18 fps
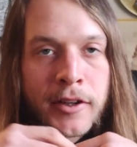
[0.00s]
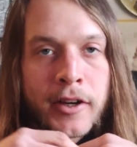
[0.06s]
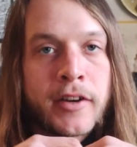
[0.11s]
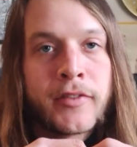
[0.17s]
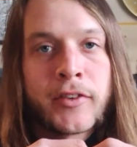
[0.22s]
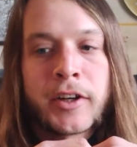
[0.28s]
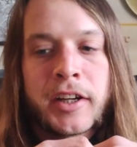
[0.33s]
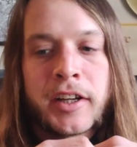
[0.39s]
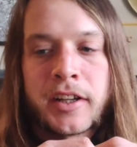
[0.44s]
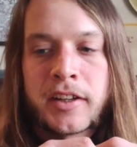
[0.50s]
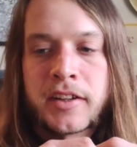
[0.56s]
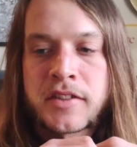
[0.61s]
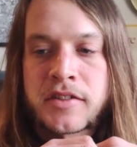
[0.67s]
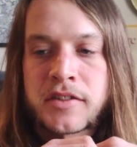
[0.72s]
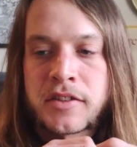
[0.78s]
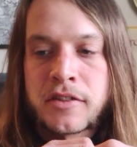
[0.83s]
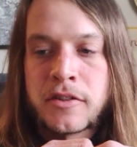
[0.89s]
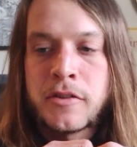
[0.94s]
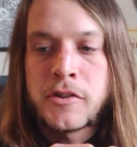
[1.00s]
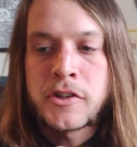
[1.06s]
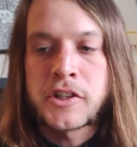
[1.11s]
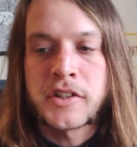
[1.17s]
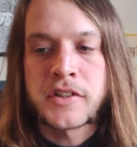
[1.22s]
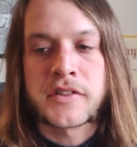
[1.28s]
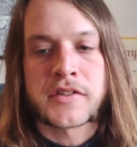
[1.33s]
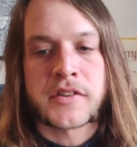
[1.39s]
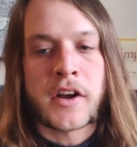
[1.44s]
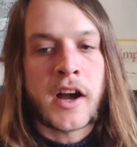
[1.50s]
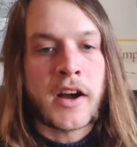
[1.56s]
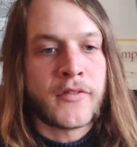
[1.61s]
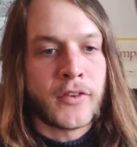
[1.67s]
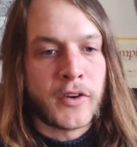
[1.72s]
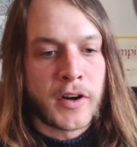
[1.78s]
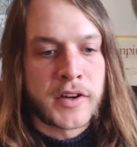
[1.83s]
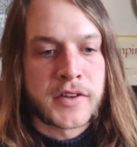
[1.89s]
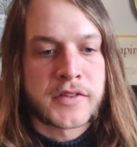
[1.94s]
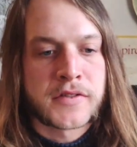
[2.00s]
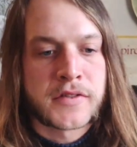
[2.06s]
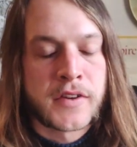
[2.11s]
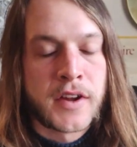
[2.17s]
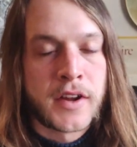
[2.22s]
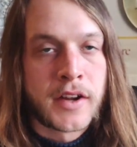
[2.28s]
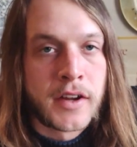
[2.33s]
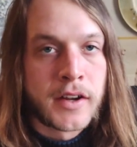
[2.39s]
governing institutions offer us.